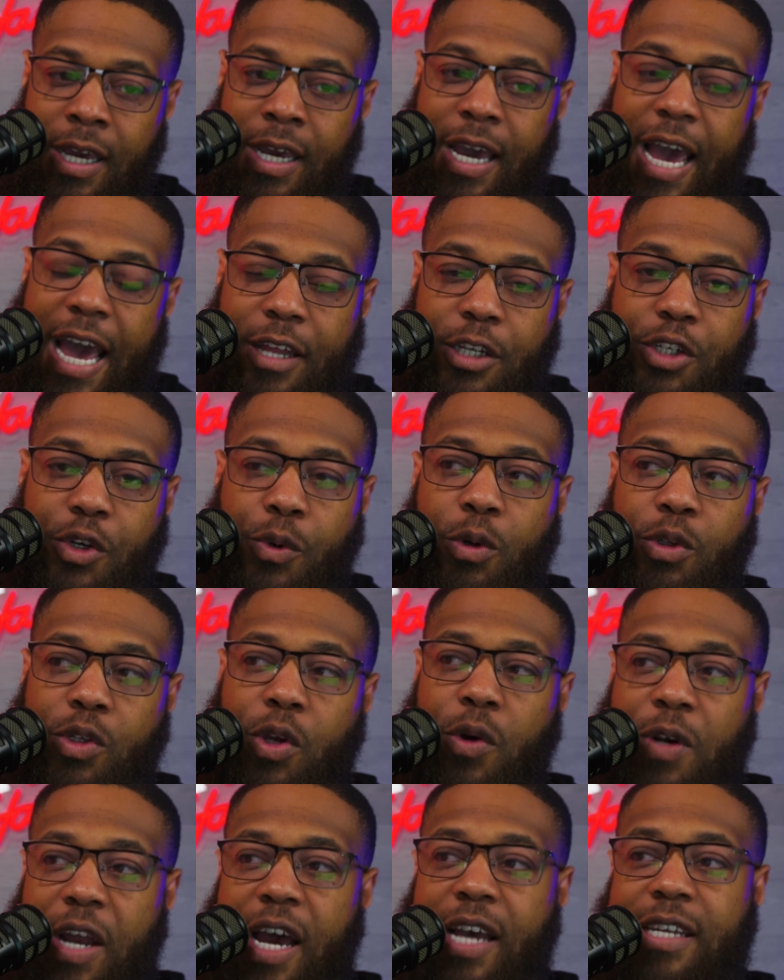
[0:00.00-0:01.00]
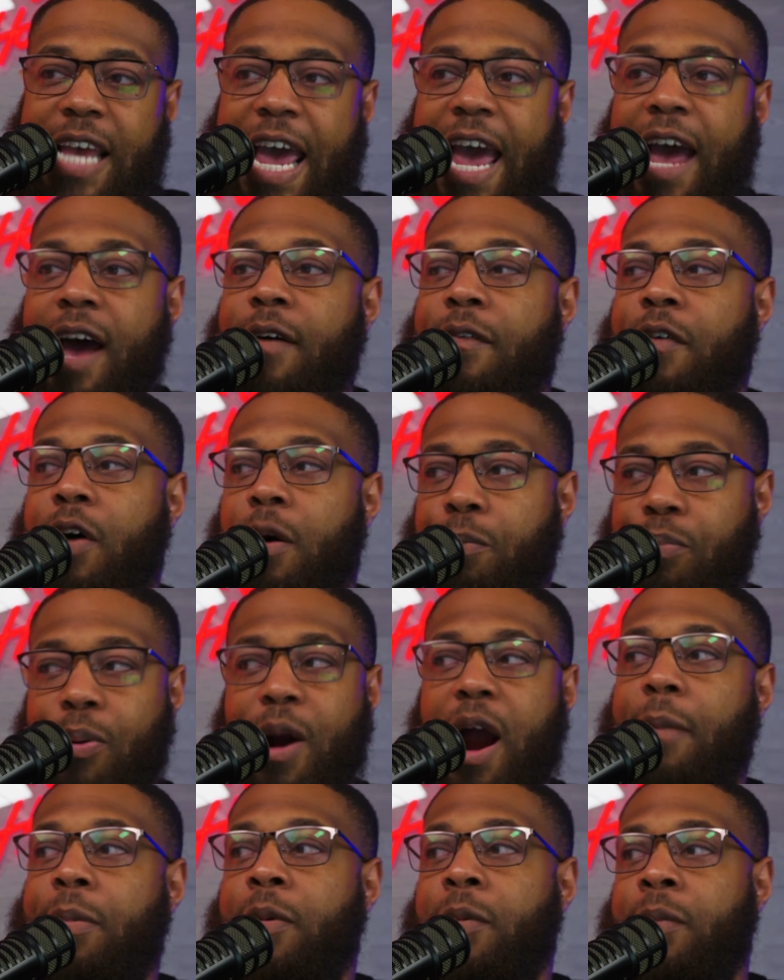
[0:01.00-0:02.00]
Alex Caruso does have a
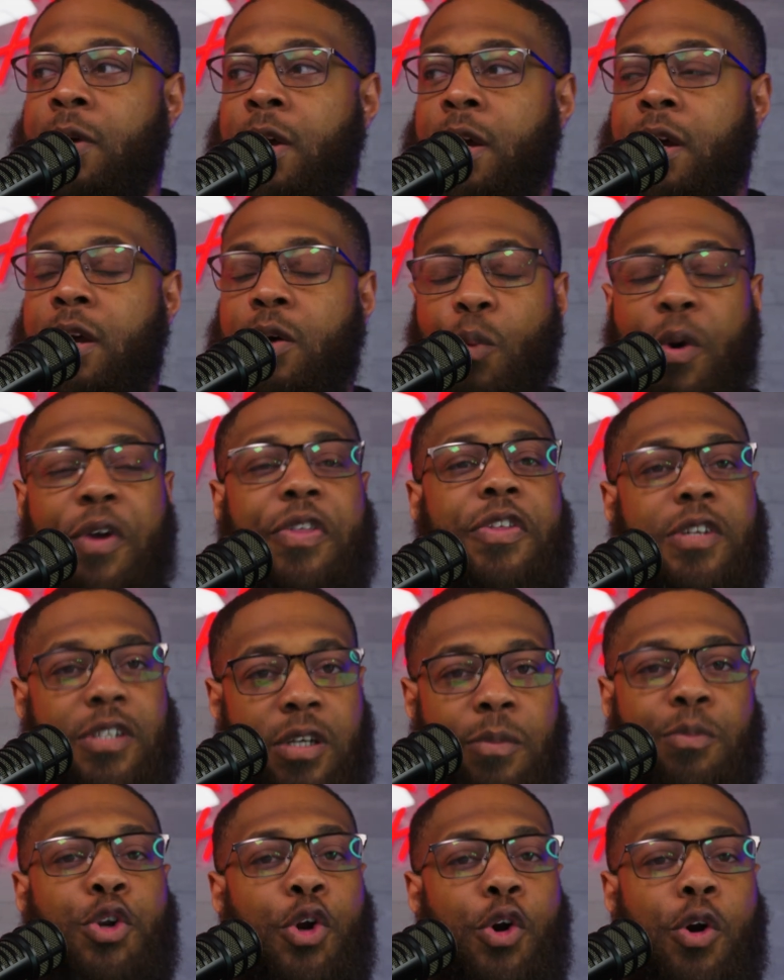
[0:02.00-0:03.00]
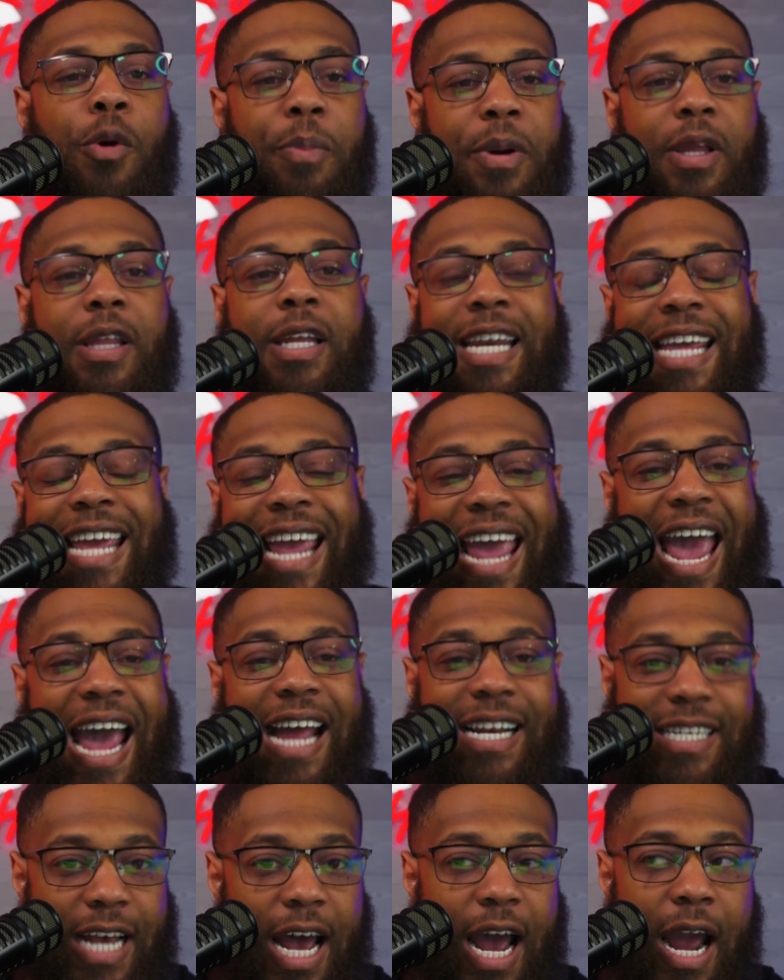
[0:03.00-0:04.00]
problem with some durability
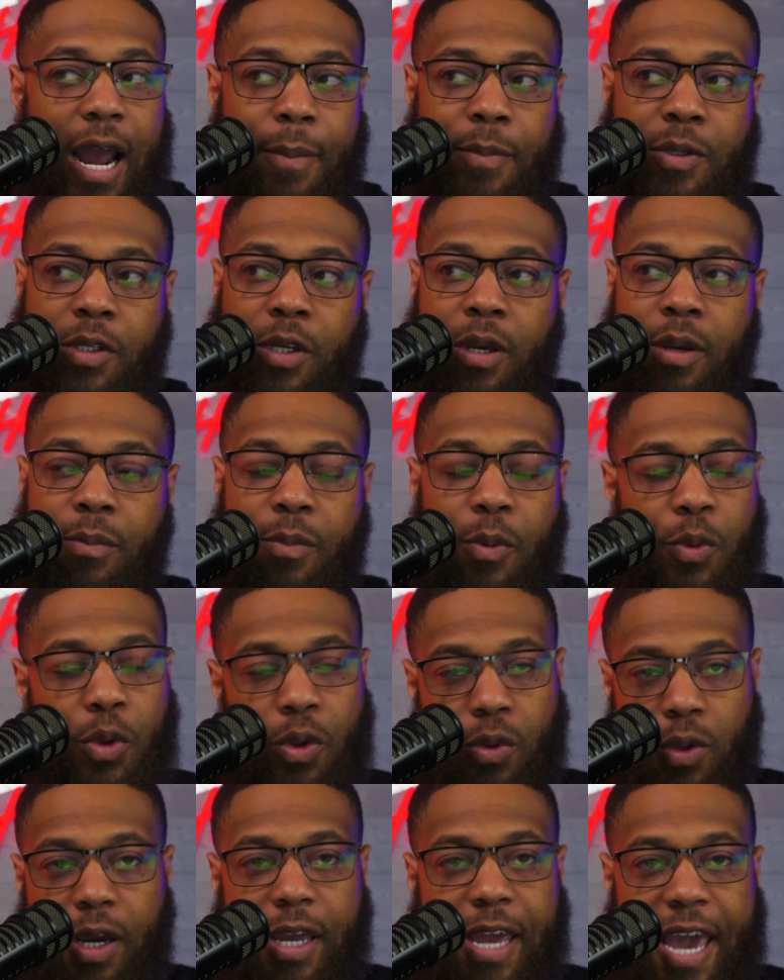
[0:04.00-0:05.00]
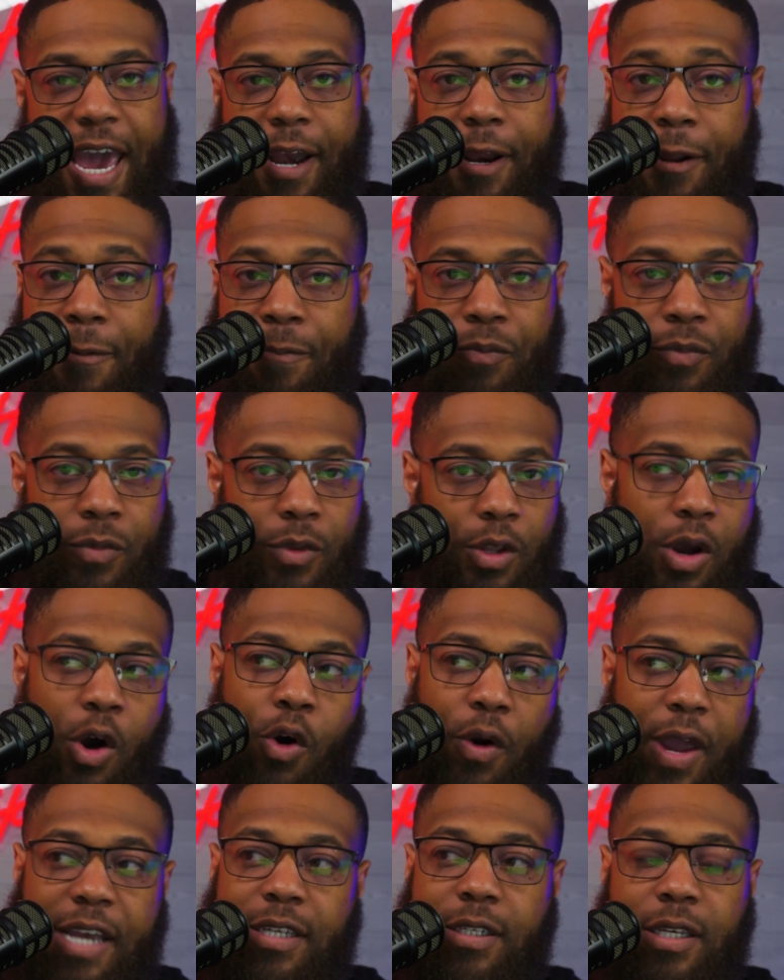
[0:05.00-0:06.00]
at times. But when you look at it, the
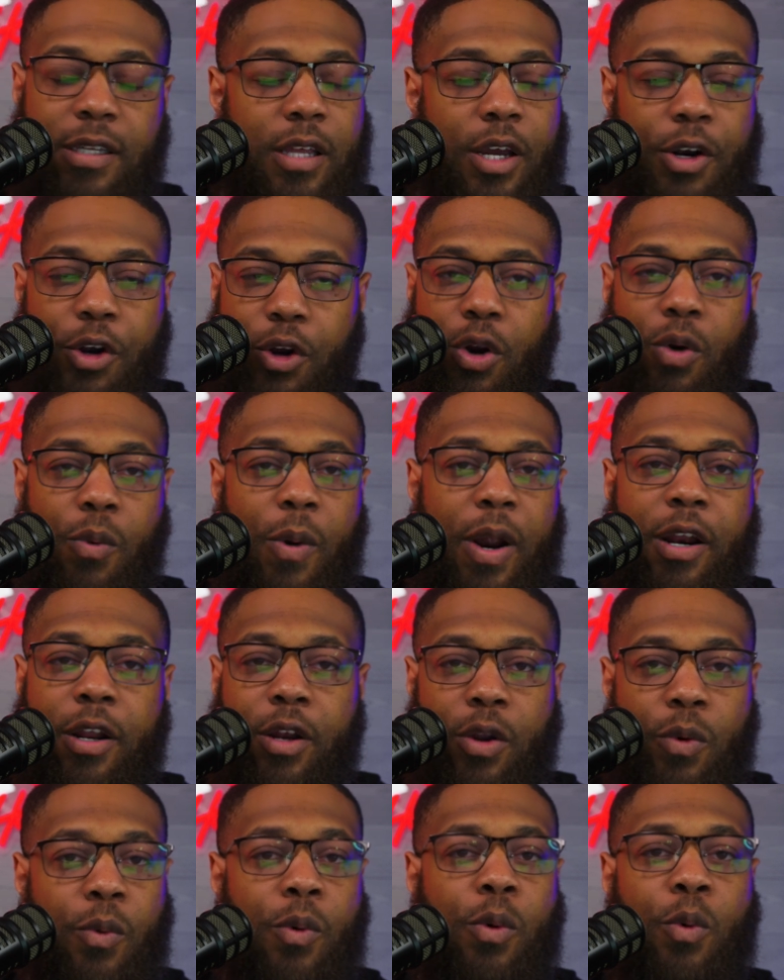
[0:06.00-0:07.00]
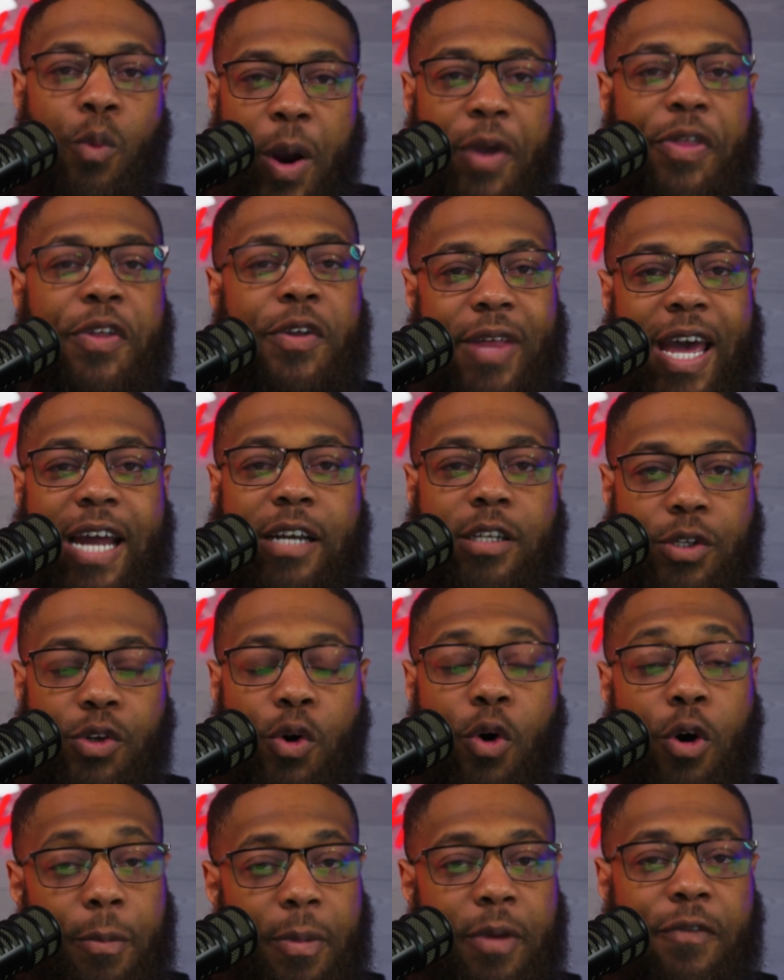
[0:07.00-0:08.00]
OKC Thunder are ready to weather that
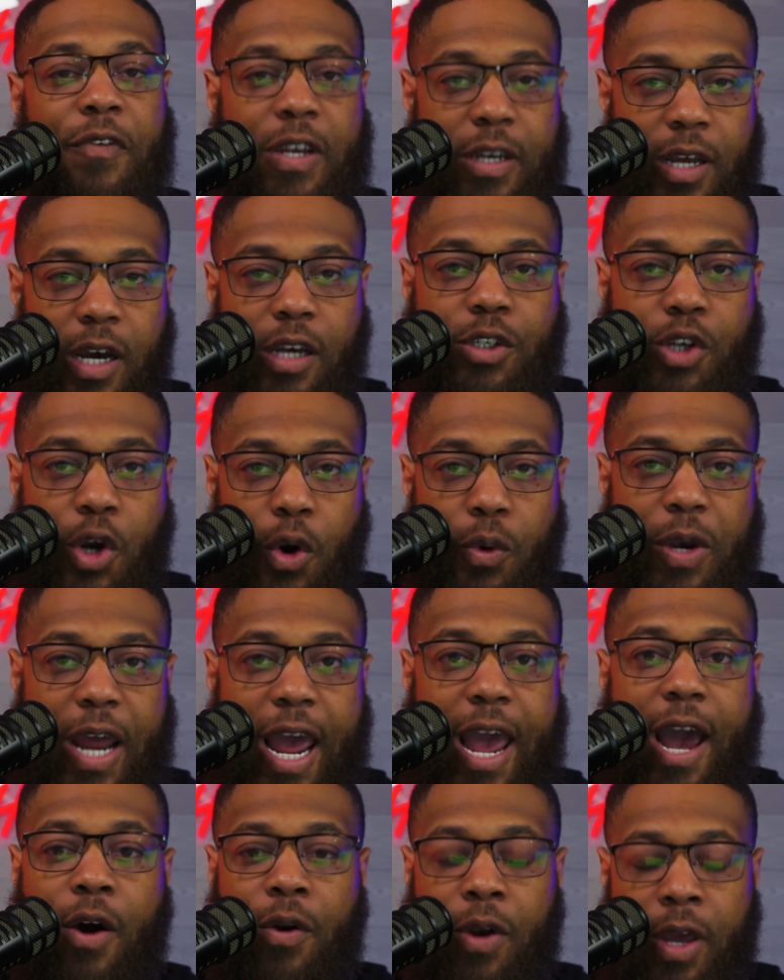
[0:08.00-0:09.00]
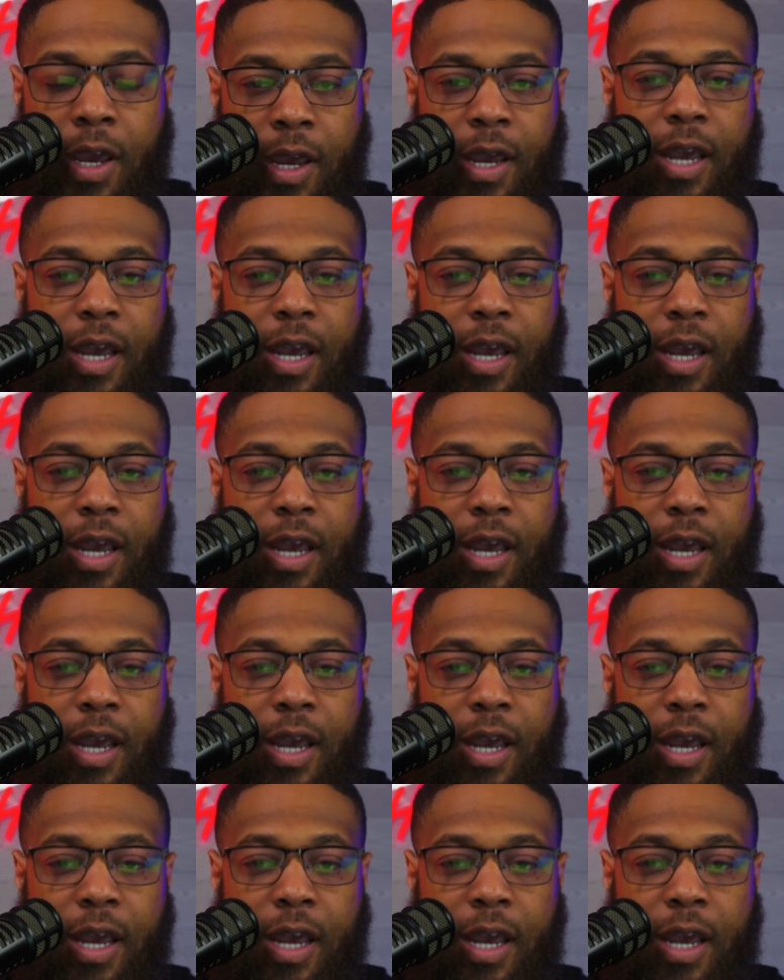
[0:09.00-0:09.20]
storm if he does go down.